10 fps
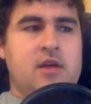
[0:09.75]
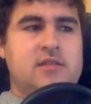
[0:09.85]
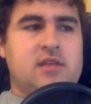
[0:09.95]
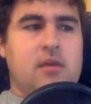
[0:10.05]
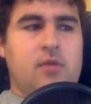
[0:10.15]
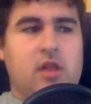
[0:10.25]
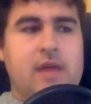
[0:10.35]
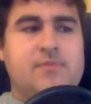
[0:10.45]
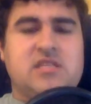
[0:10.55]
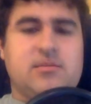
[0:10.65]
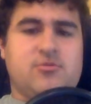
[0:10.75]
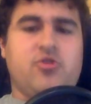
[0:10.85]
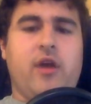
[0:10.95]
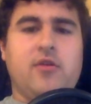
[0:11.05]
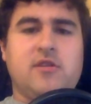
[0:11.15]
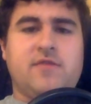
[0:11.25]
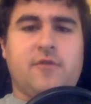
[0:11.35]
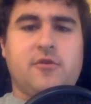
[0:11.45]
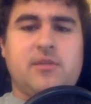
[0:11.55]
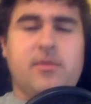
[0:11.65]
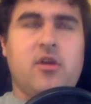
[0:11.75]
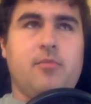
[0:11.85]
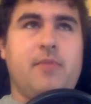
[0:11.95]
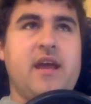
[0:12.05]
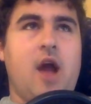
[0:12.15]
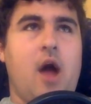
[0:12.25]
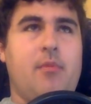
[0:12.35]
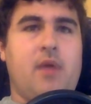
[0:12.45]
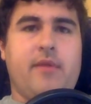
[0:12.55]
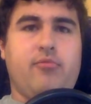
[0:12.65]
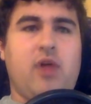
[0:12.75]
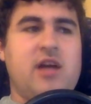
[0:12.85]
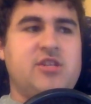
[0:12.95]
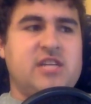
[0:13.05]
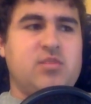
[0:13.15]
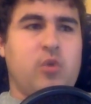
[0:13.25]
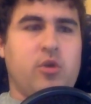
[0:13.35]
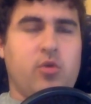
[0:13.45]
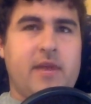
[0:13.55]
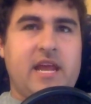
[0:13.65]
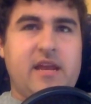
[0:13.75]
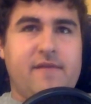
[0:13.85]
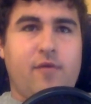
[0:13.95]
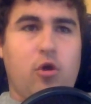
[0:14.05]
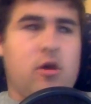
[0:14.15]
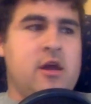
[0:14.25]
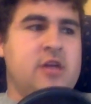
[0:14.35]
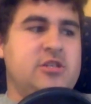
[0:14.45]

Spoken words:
some clips and some trailers for some of their big upcoming projects, Wonder Woman 84,